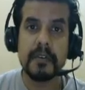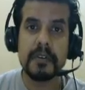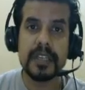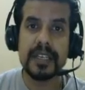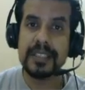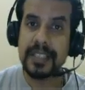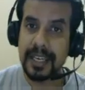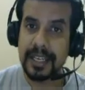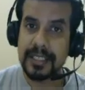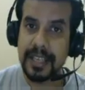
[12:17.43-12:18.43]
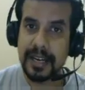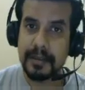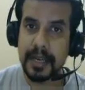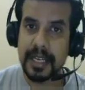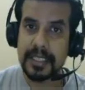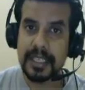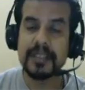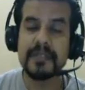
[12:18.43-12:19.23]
fourth is exact match,